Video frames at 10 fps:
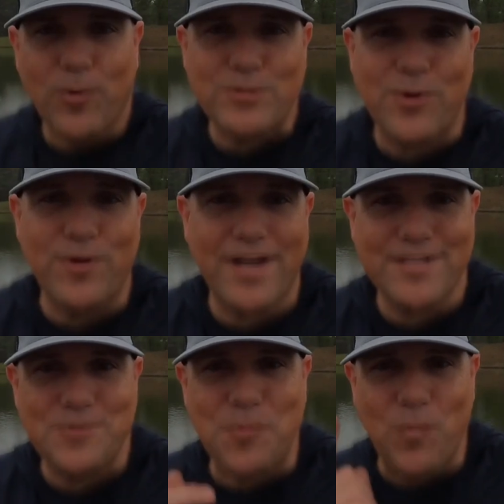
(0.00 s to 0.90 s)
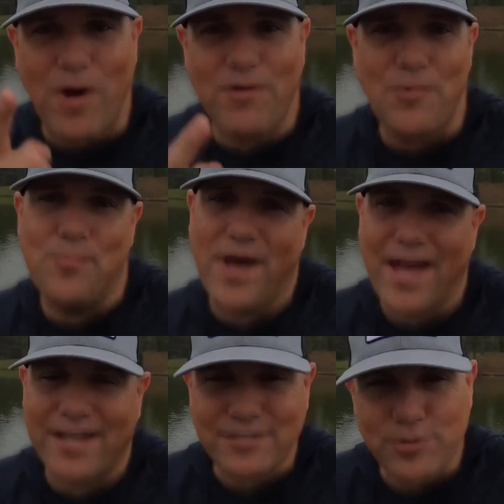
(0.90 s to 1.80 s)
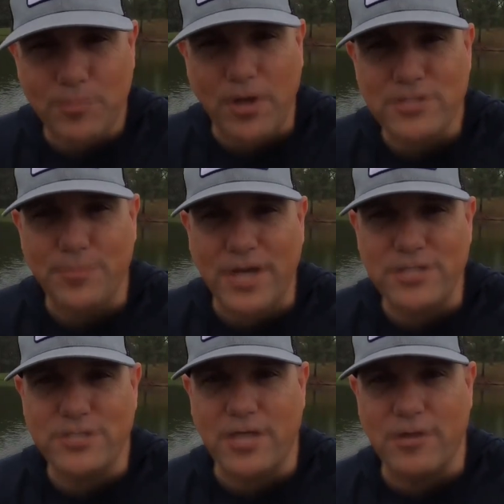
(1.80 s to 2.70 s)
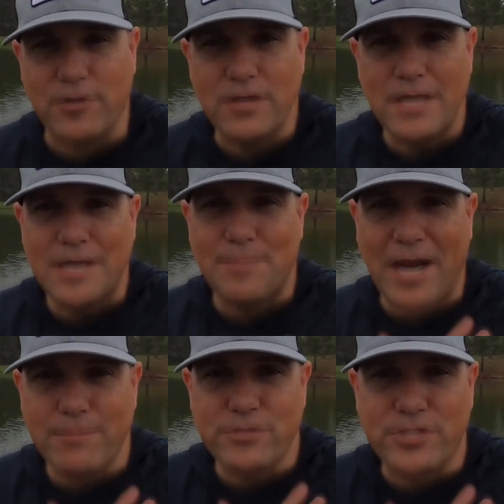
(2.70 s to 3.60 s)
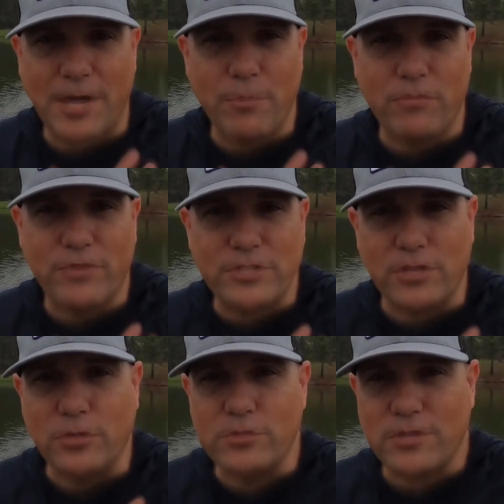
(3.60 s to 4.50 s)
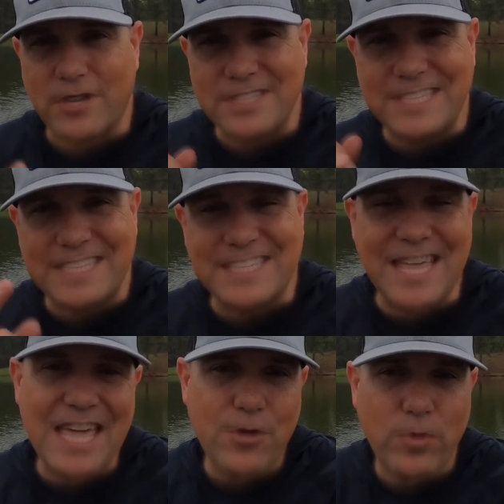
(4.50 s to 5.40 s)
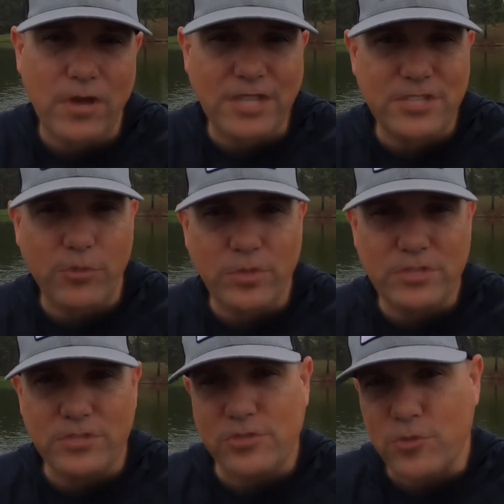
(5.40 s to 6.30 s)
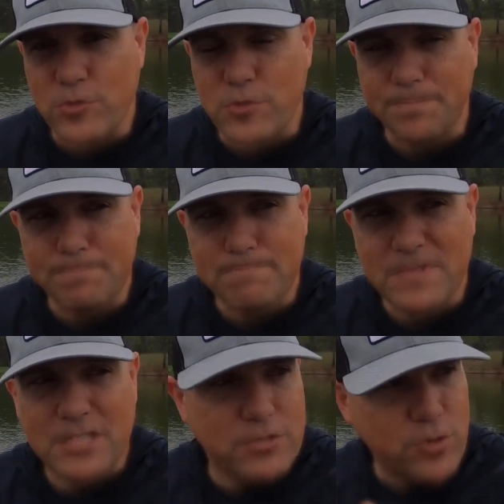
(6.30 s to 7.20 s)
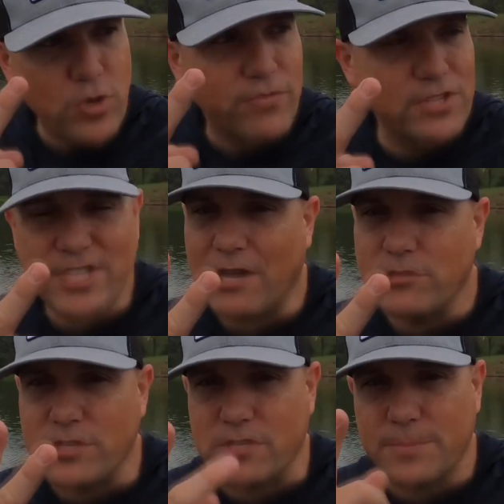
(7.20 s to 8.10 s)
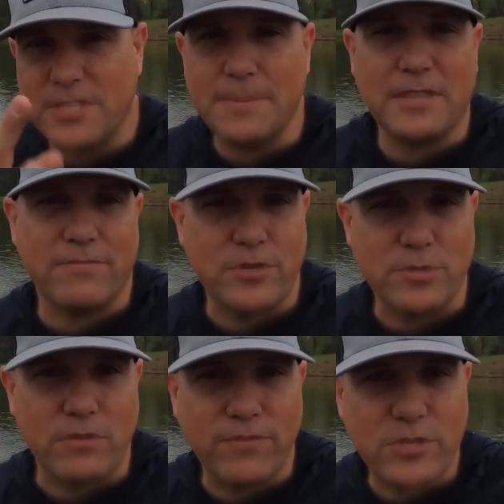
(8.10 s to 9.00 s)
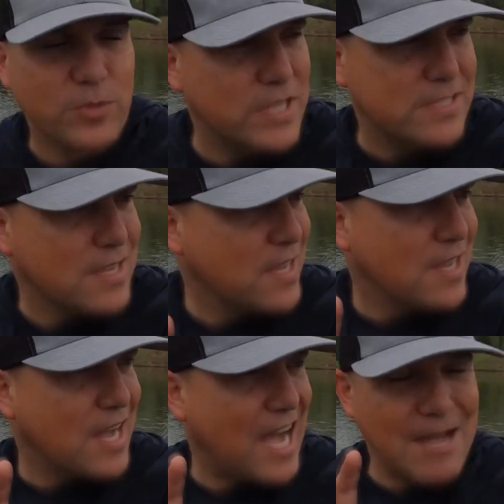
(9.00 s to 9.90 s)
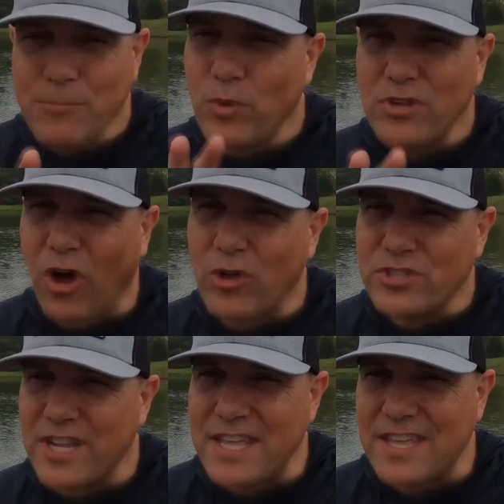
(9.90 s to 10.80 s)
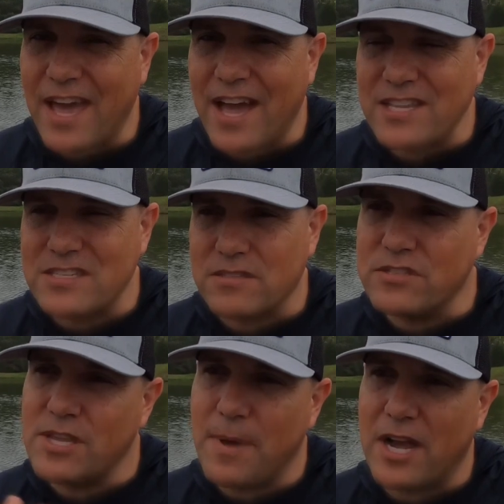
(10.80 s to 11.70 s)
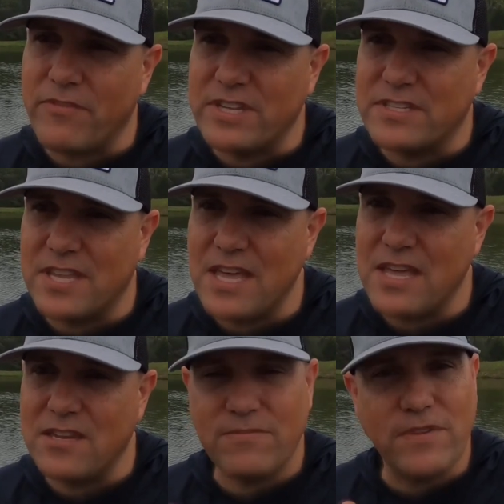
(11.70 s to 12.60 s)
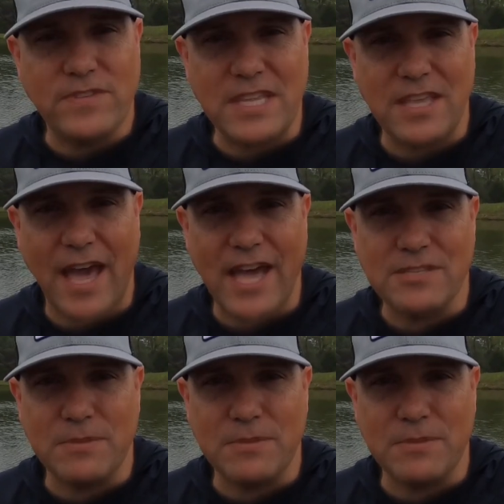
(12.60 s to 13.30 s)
What's going on guys? Welcome back to the Monster Bass channel. My name is Jeremy with Fish and Lone Star. Today we're actually going to do two different challenges. Let me tell you about the first one. The first one is I'm going to alternate cast, let's say about every 10 to 15 casts